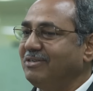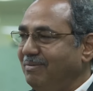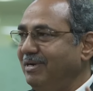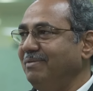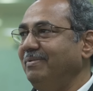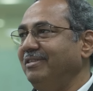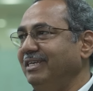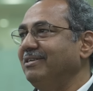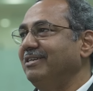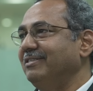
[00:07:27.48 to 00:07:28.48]
So the multiple
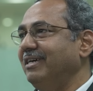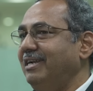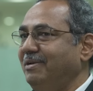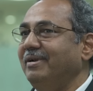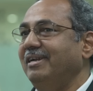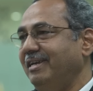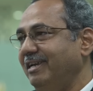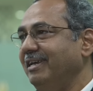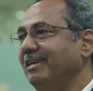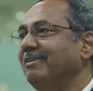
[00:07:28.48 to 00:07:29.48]
things that is there.
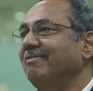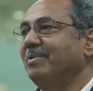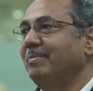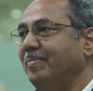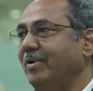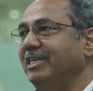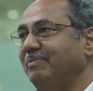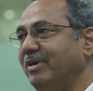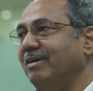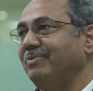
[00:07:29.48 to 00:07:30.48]
Ultimately, from employees'
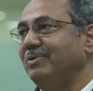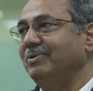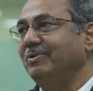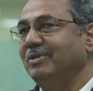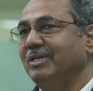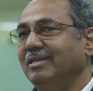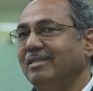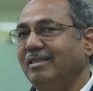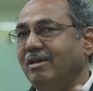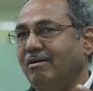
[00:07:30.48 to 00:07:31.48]
point of view,
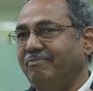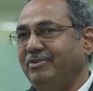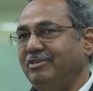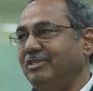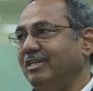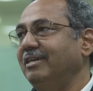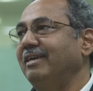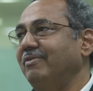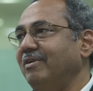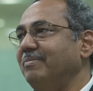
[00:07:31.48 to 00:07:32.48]
the office
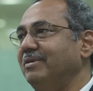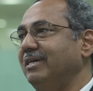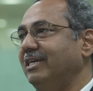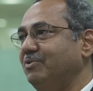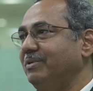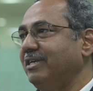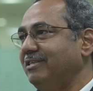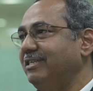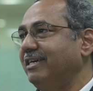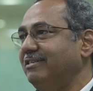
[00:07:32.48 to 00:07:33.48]
environment has to be such
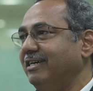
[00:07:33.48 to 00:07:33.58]
that,